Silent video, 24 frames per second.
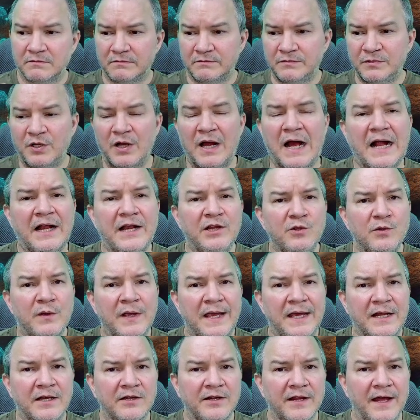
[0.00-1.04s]
How do you
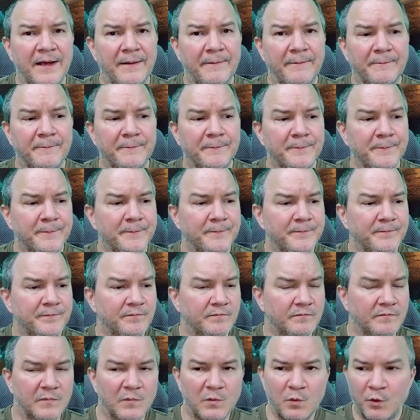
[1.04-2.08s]
handle that?
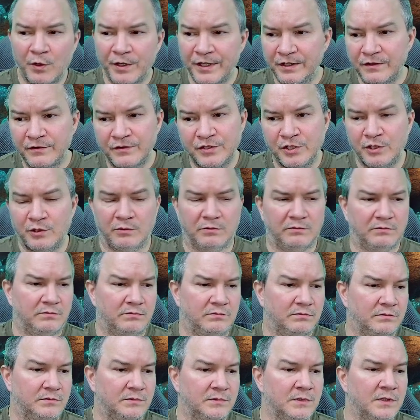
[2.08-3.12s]
What do you do?
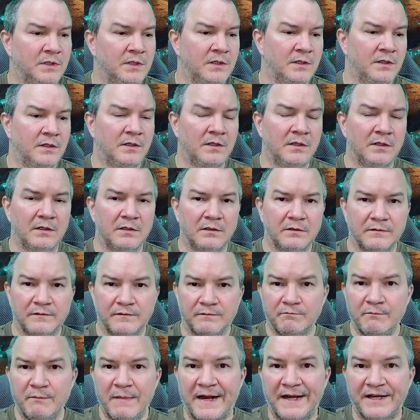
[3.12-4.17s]

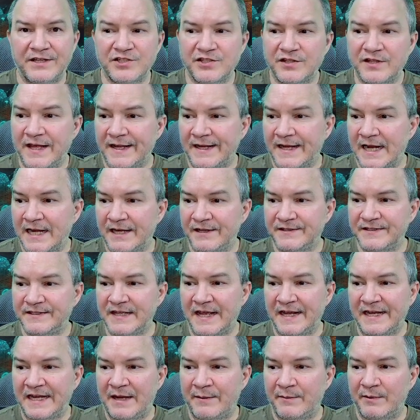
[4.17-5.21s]
Managing that kind of
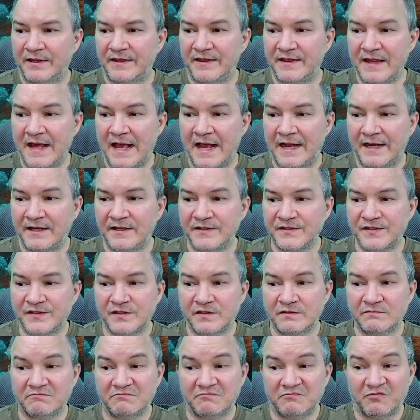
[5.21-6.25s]
dynamic, that
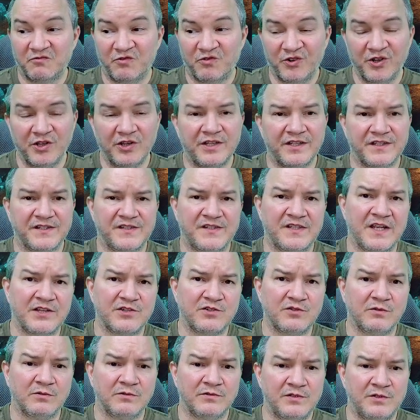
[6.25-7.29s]
is really
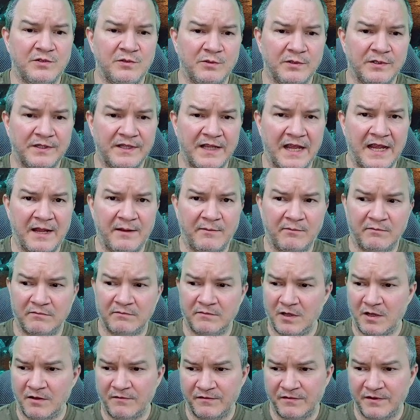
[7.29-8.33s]
essential to a game
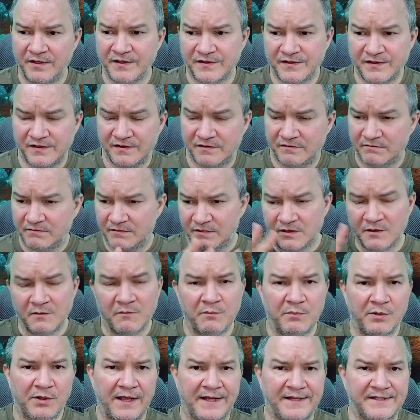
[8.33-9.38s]
of this
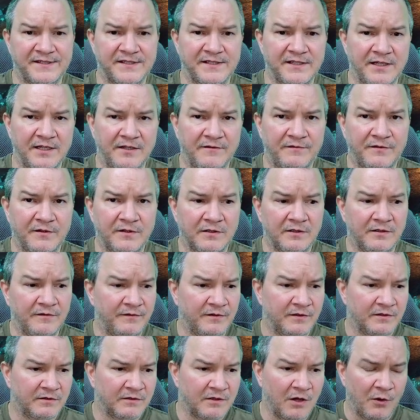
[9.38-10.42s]
complexity if
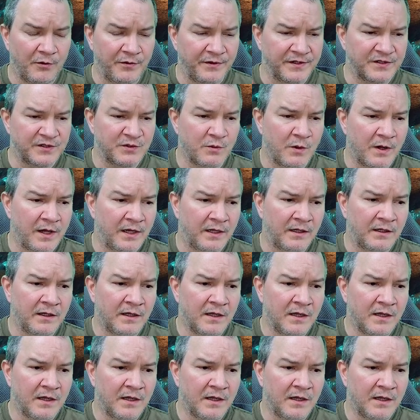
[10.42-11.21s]
you're going this way.